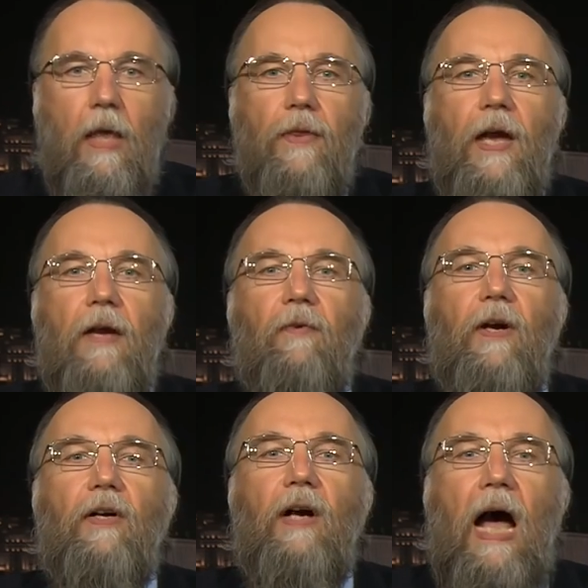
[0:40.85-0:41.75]
They've
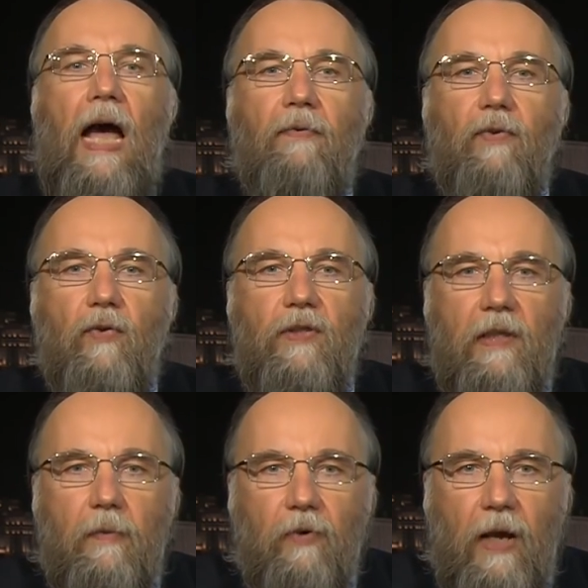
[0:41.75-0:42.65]
arrived to
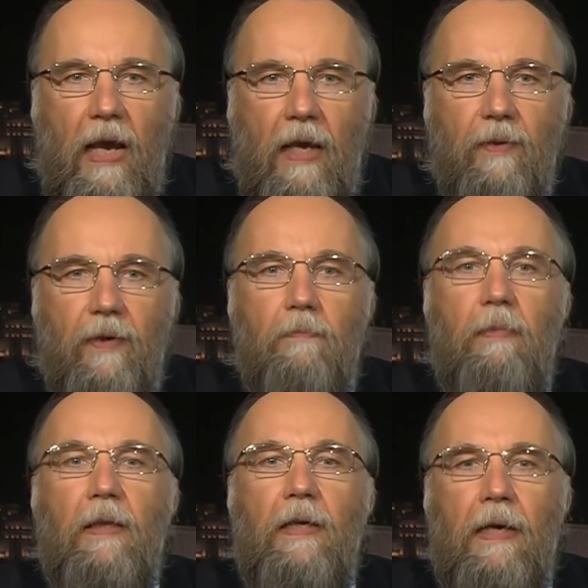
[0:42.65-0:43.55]
celebrate the
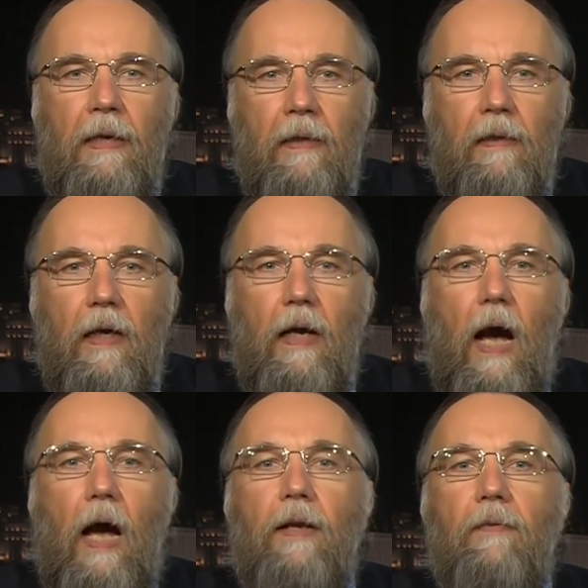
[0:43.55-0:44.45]
millennial
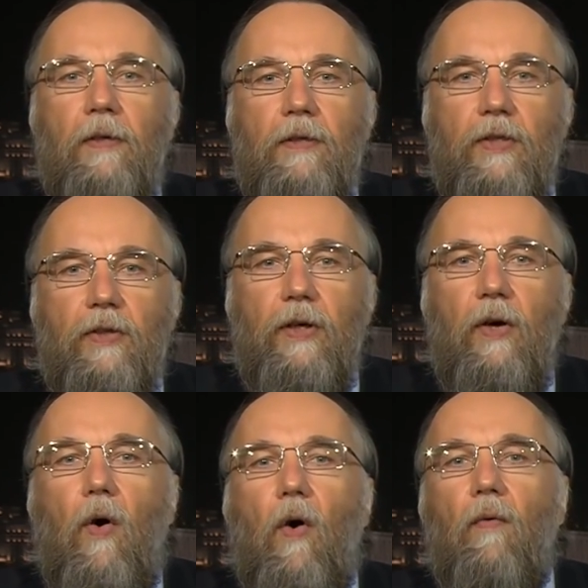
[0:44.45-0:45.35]
anniversary
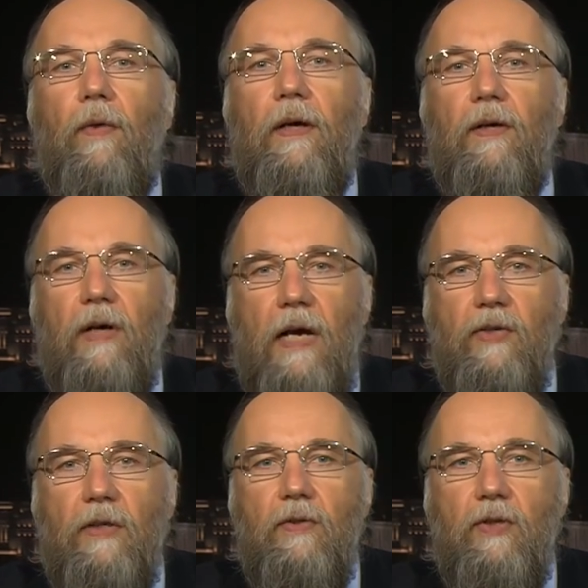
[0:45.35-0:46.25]
of the
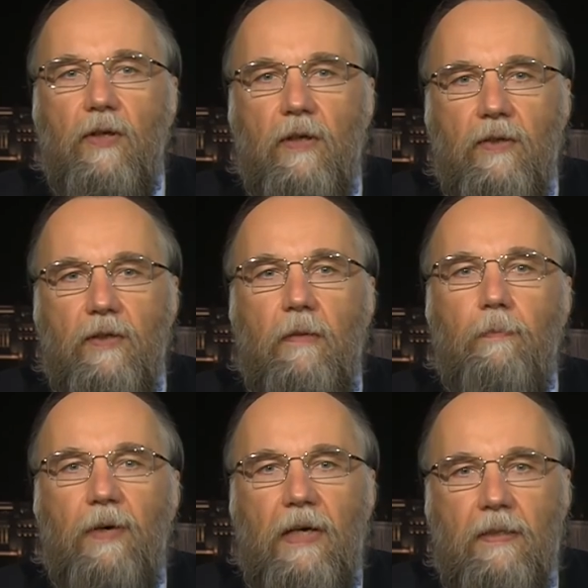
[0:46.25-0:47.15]
Russian Church's
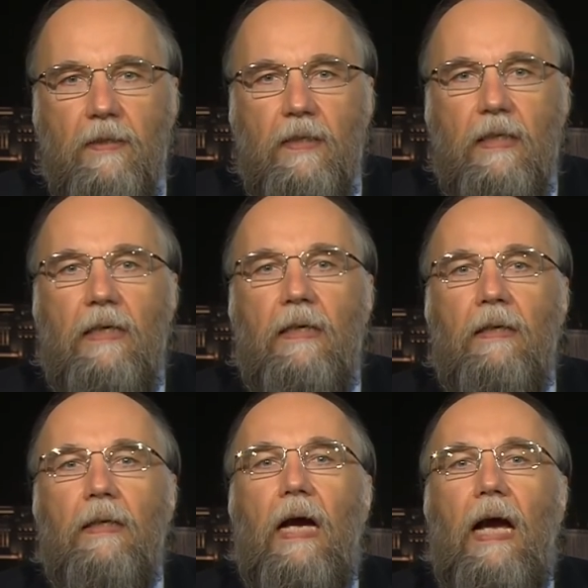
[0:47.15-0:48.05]
presence
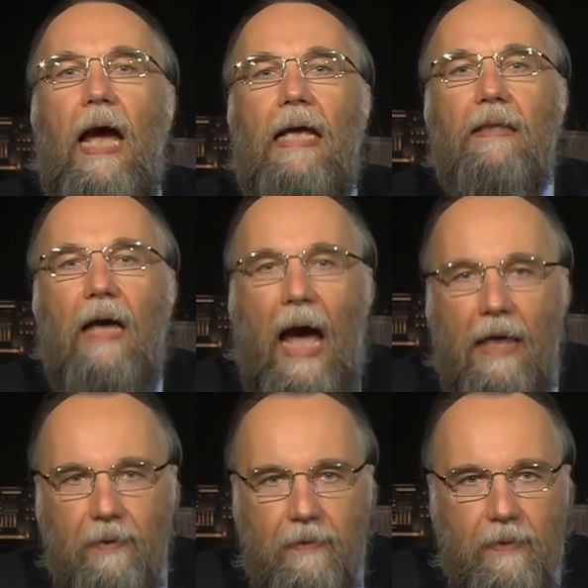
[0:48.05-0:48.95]
at
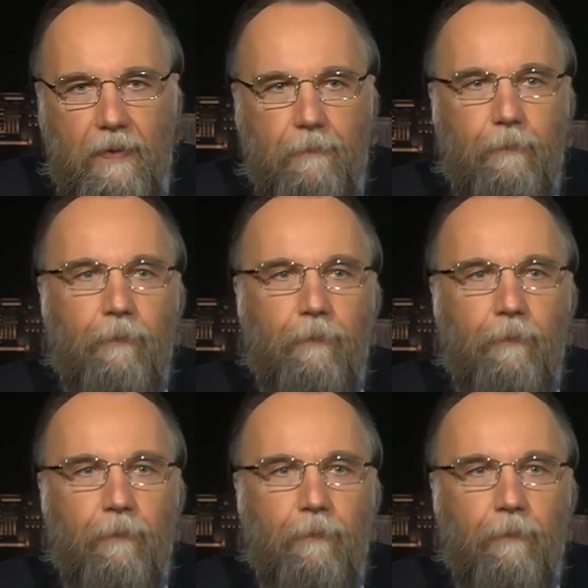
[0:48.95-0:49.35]
Athos.